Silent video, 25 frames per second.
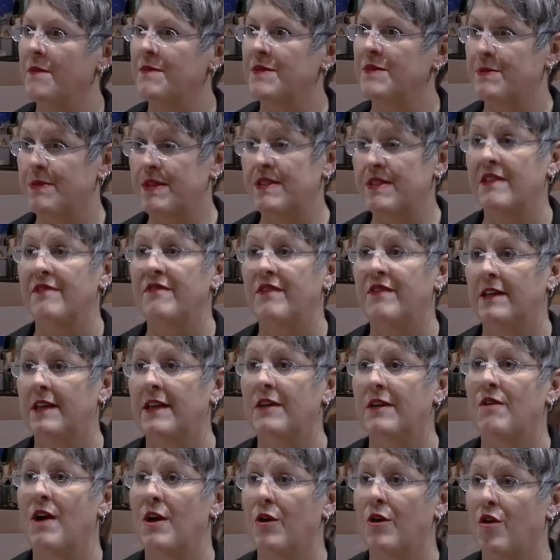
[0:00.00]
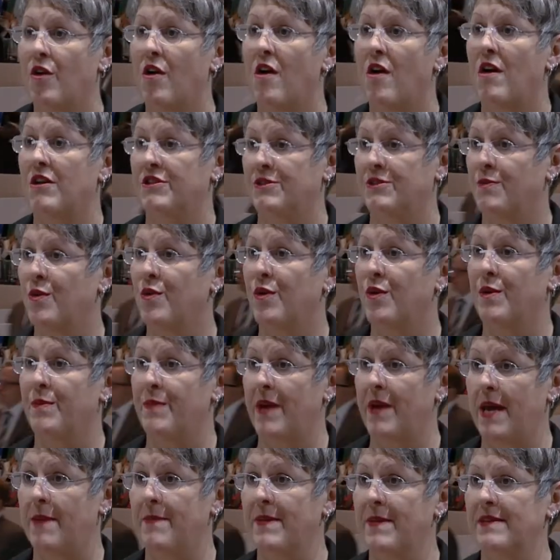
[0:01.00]
specifically around cross-border
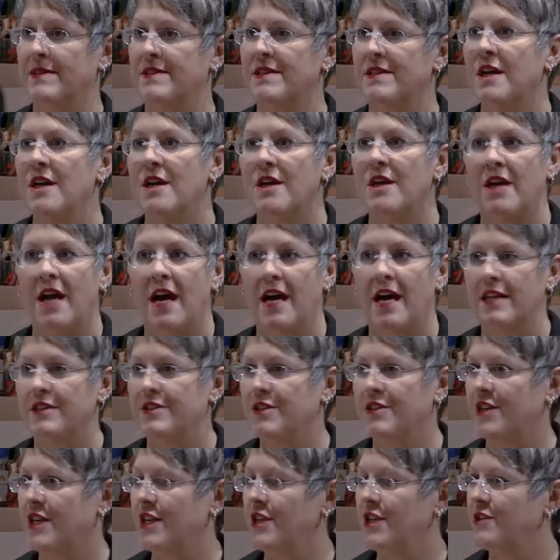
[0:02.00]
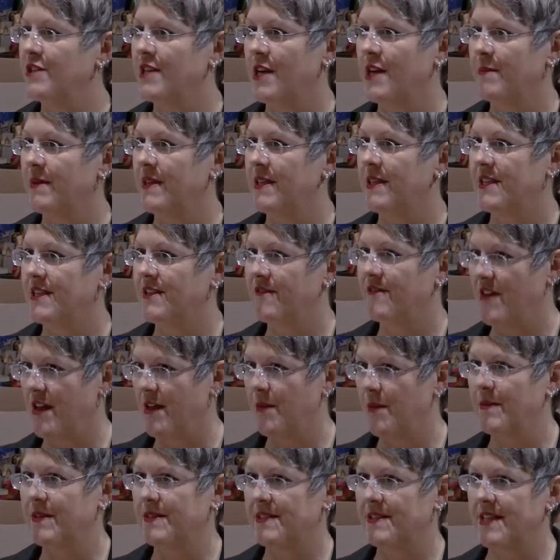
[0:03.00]
payments. So can you tell me the
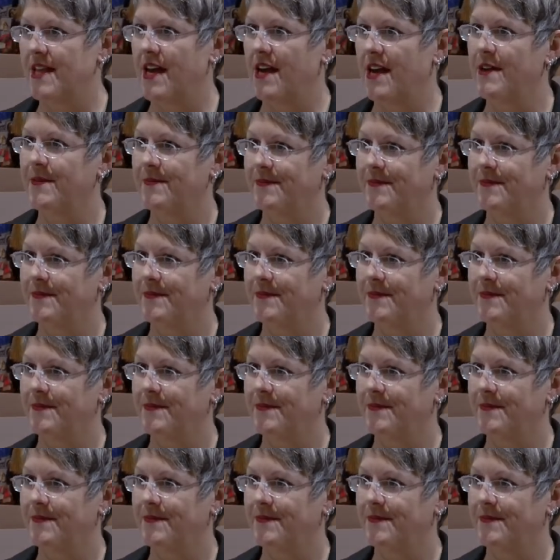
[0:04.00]
developments there?